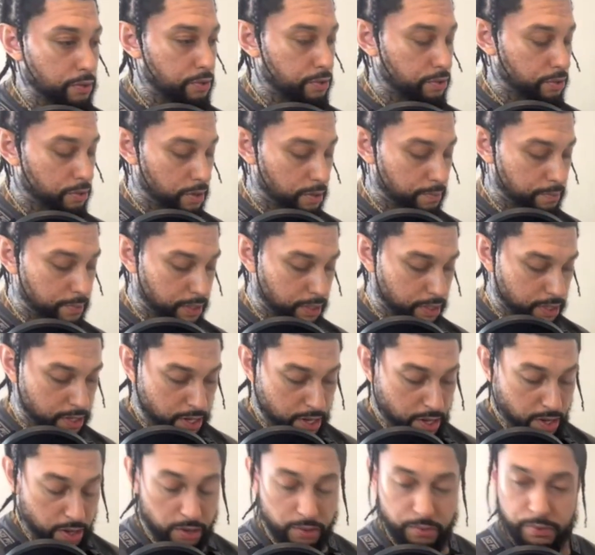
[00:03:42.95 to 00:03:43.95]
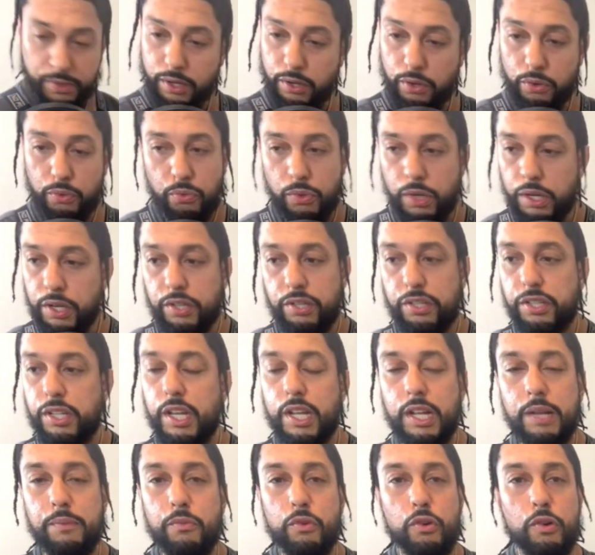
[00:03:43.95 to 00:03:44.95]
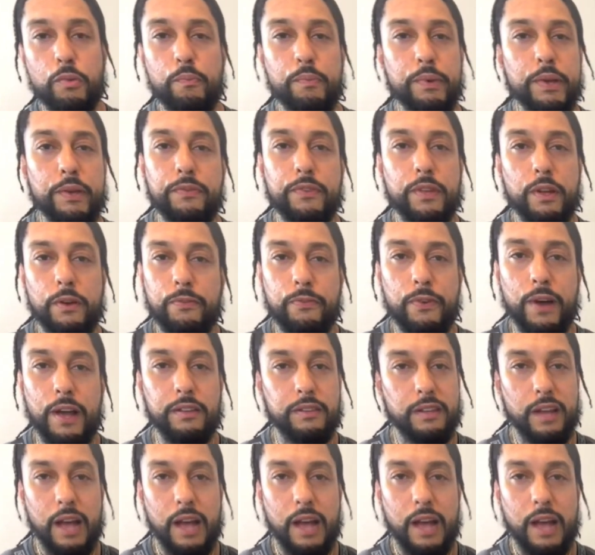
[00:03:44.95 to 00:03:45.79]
So, I mean, we don't want to see any more beefed up fights.